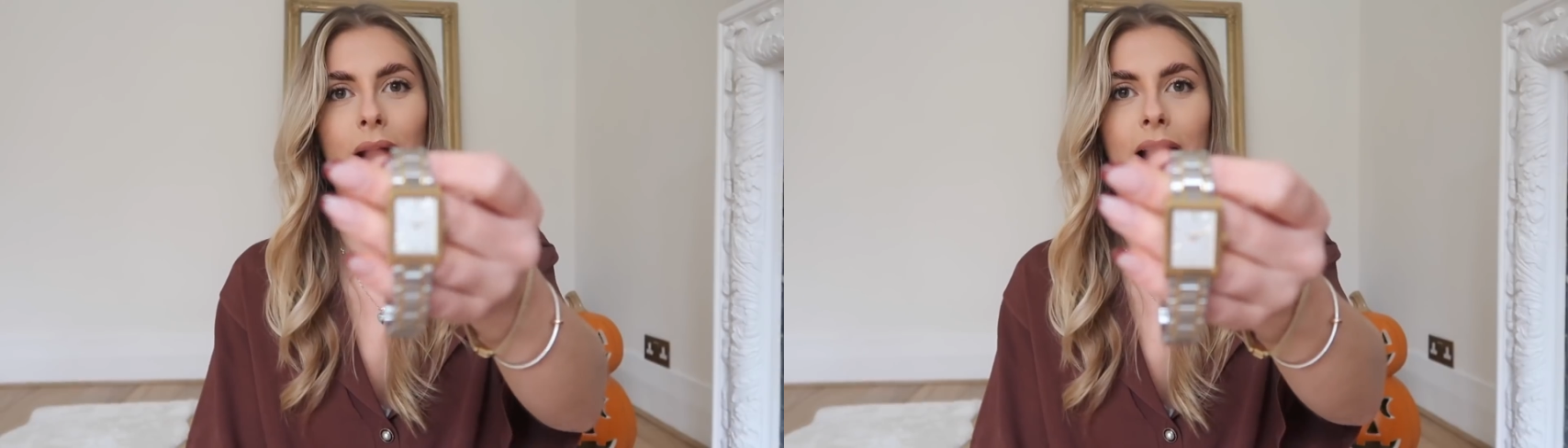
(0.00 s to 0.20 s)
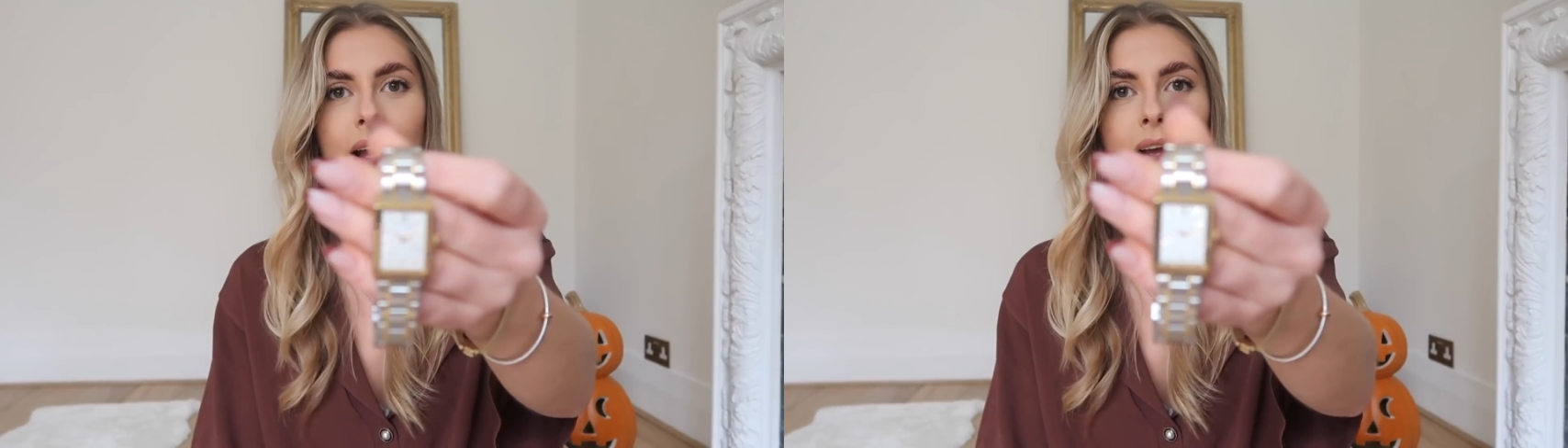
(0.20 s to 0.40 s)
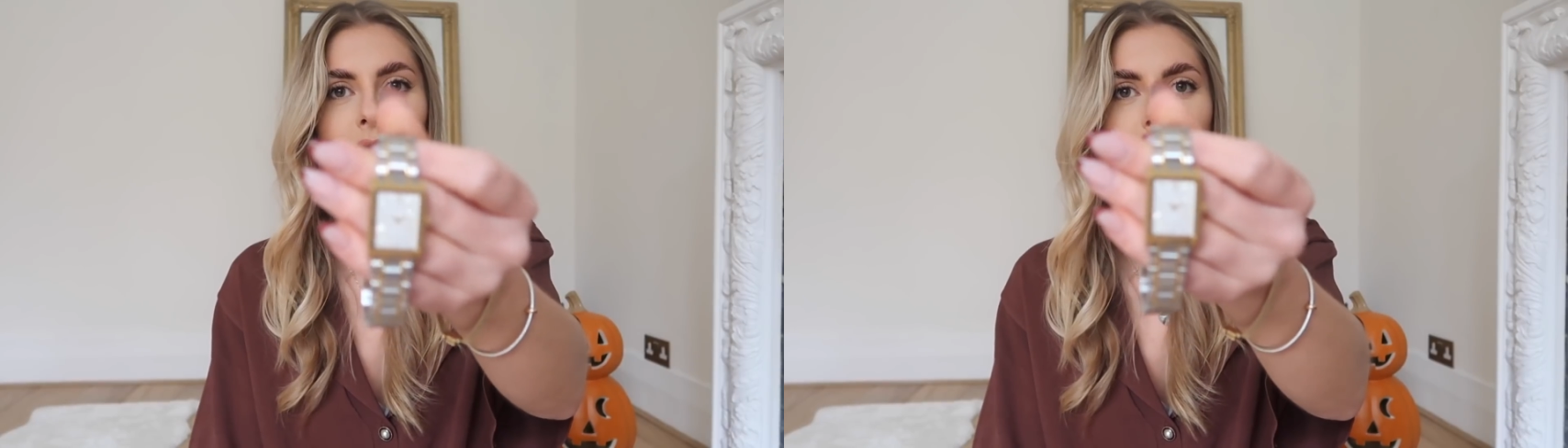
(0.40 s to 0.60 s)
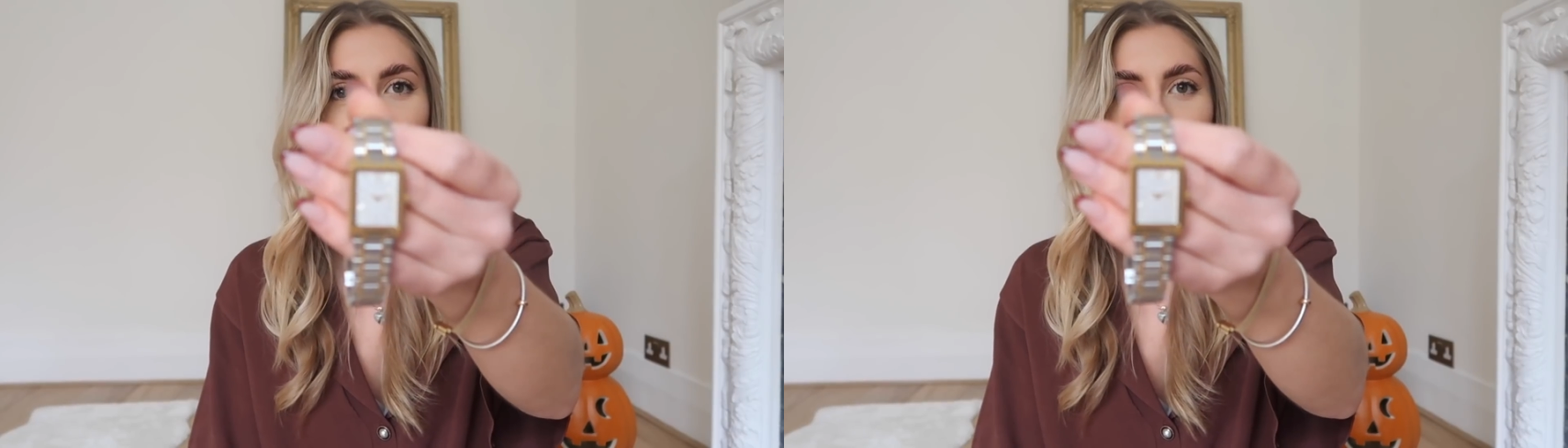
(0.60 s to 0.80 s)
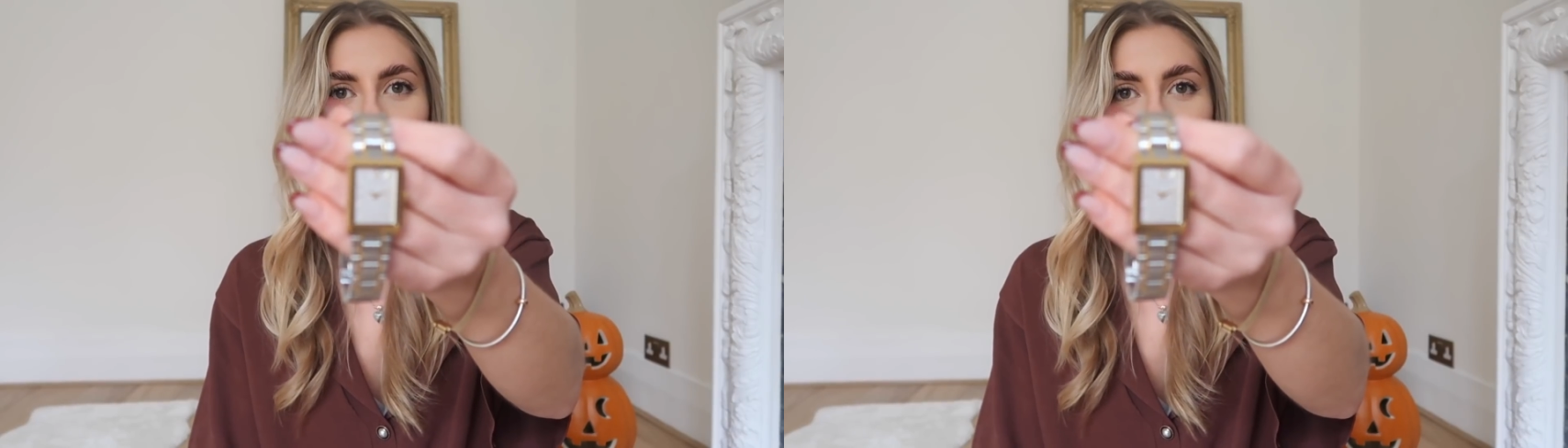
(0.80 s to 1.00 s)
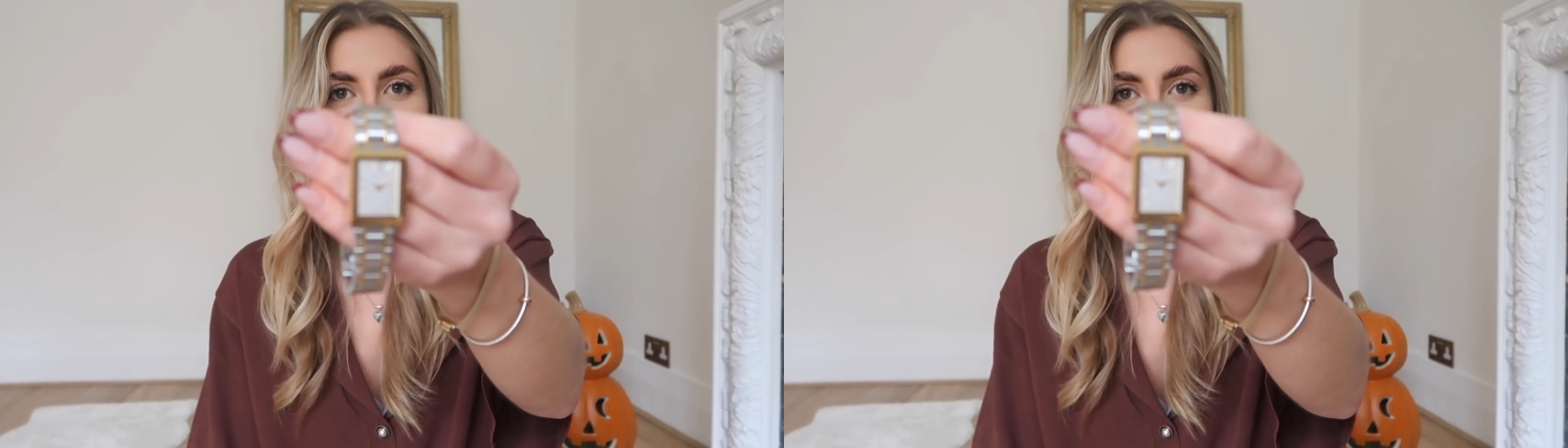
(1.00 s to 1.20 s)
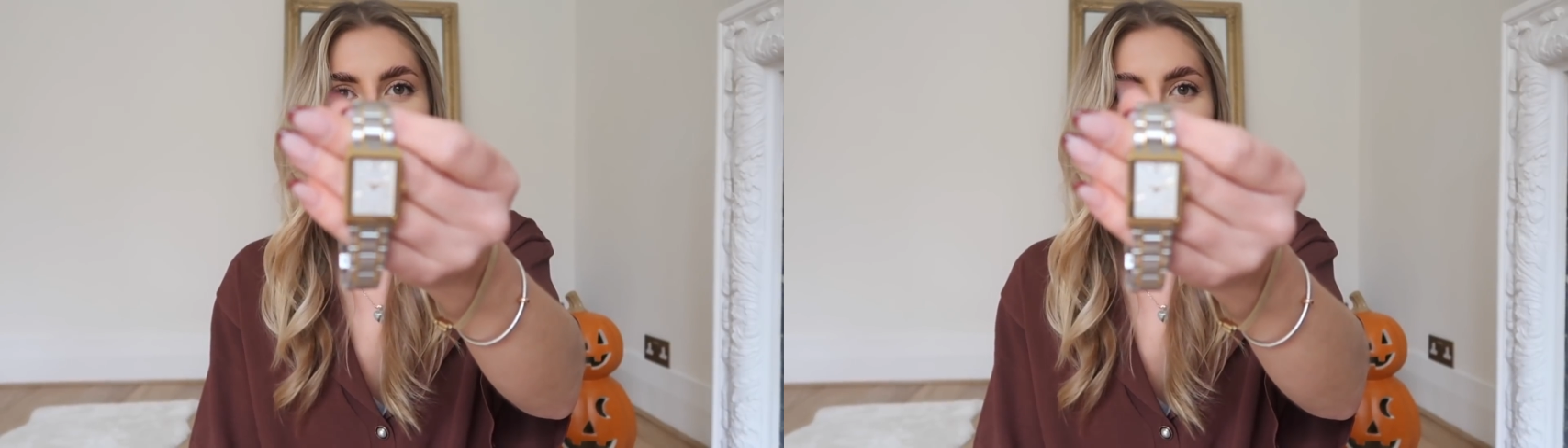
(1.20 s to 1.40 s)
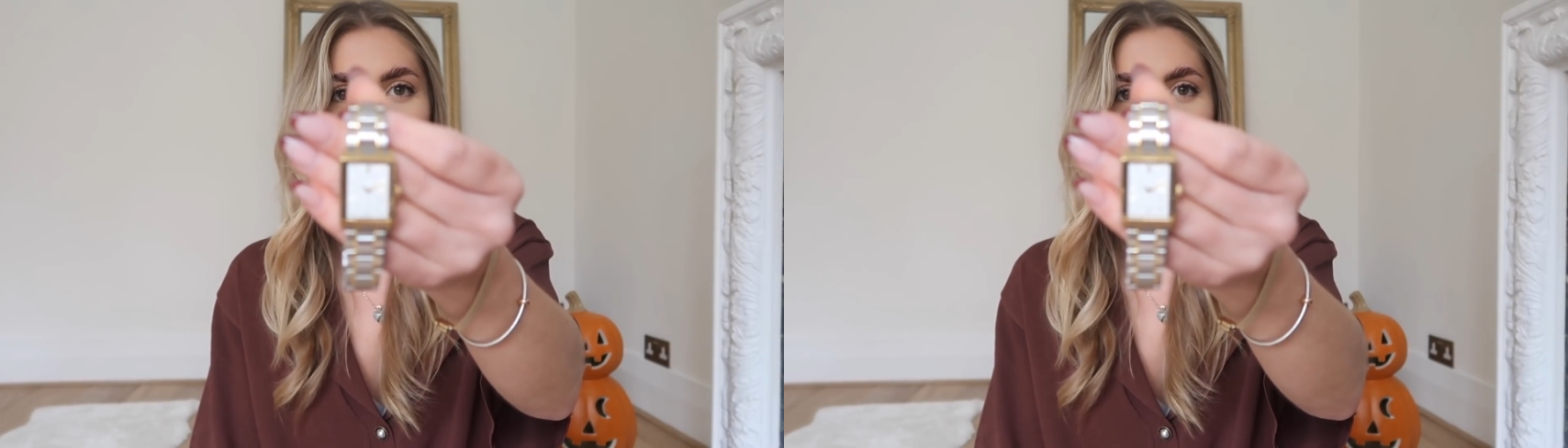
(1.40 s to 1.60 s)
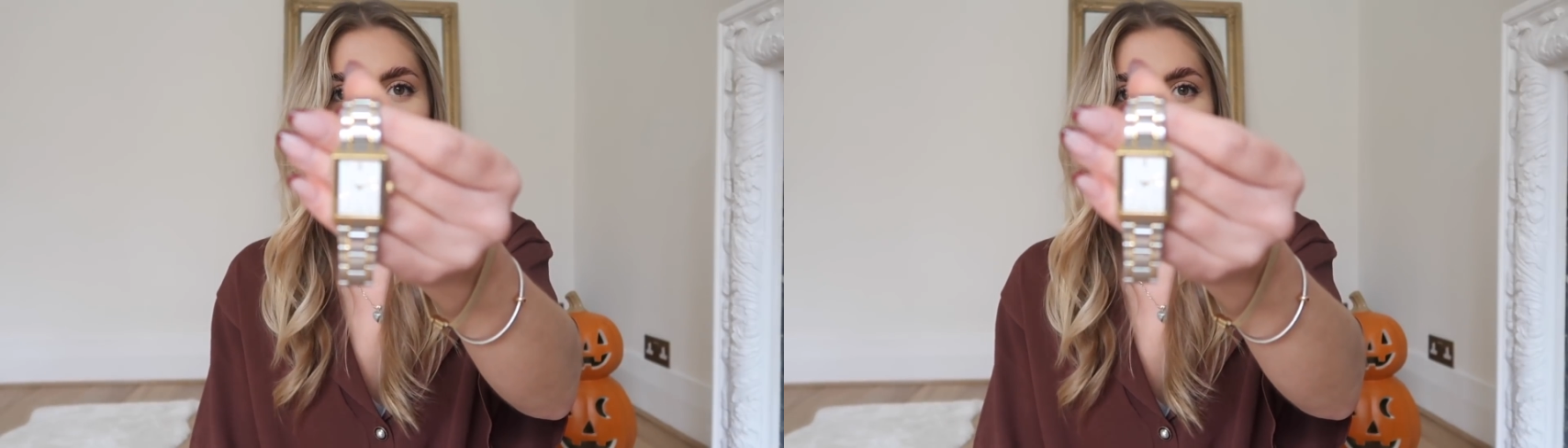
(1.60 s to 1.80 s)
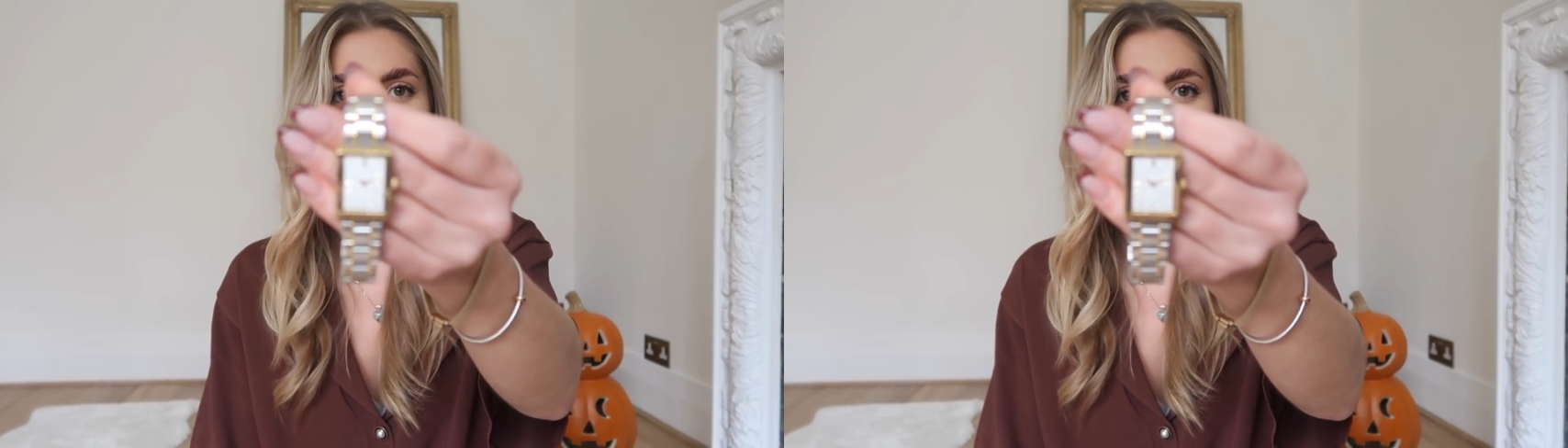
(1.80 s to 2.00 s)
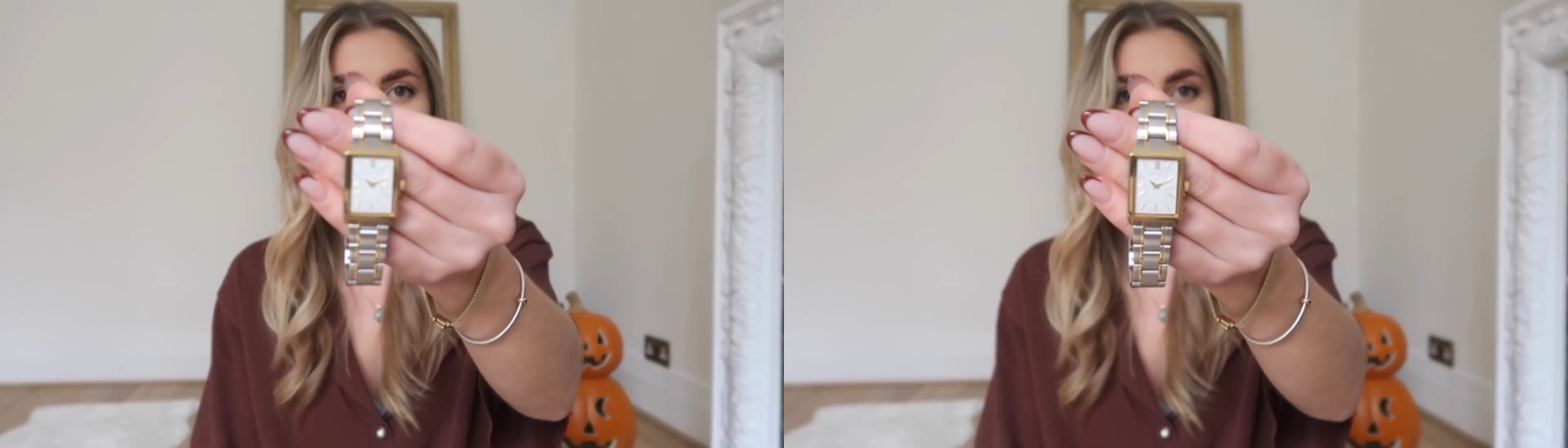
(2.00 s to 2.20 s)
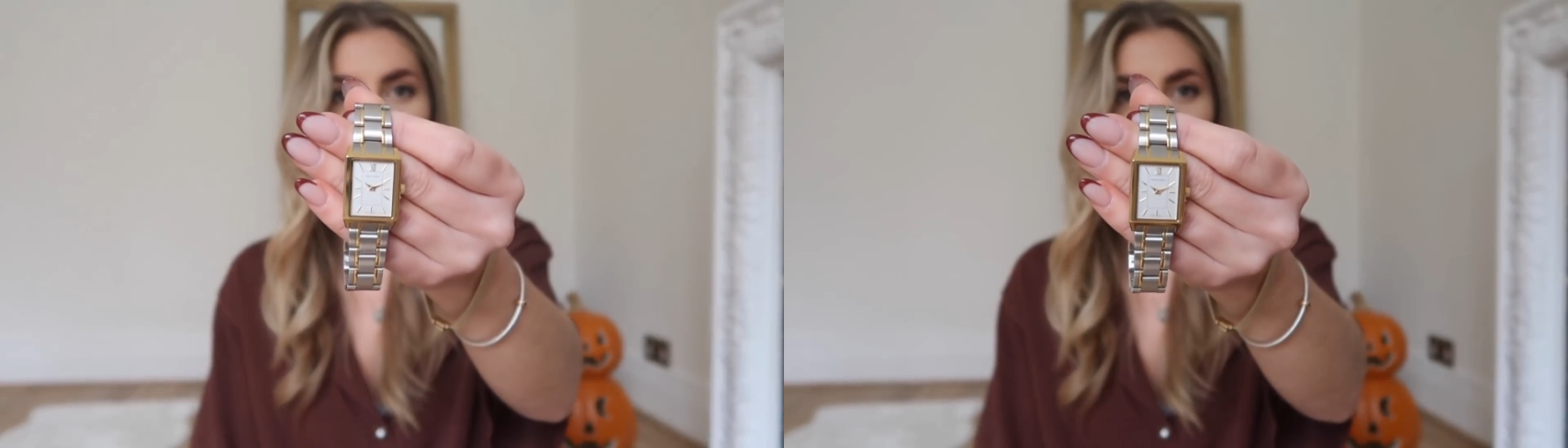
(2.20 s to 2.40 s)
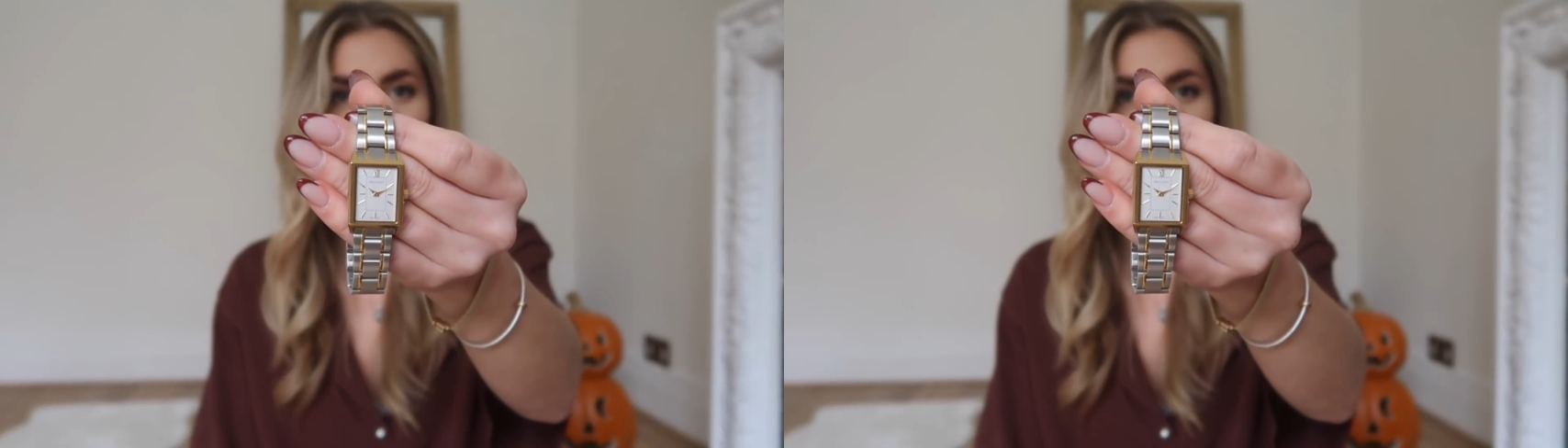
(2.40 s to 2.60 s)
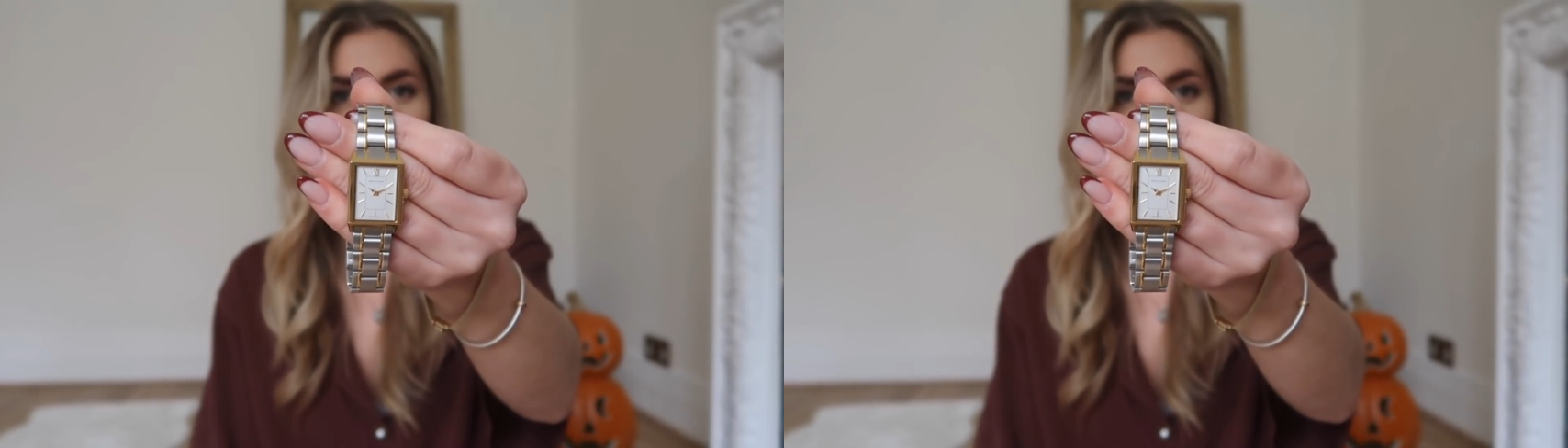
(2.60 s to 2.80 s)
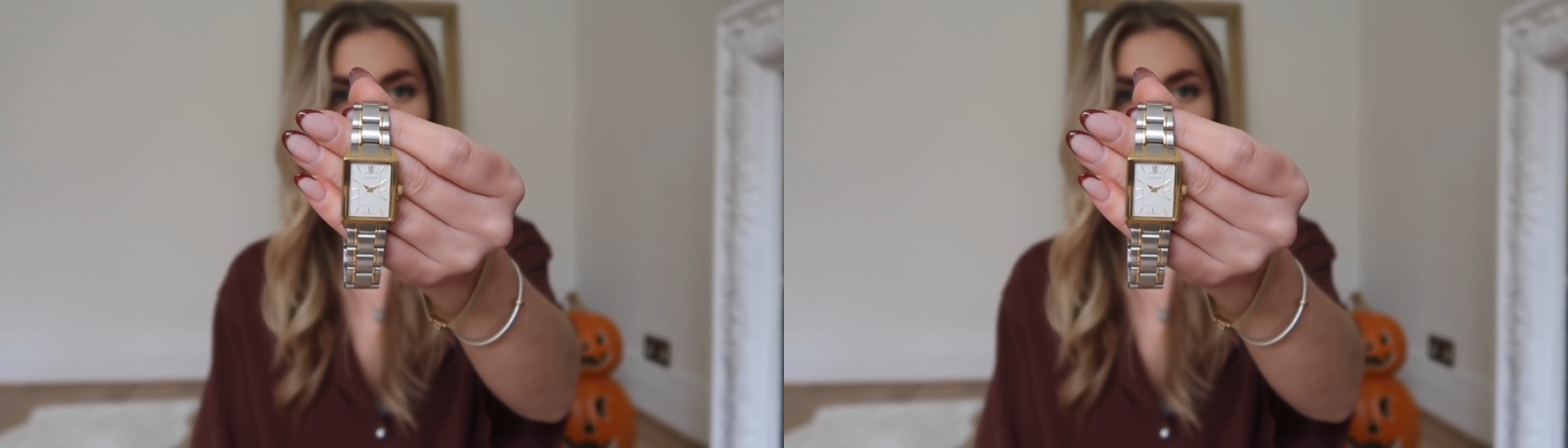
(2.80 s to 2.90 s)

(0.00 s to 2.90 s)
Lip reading: wear all my jewellery at once.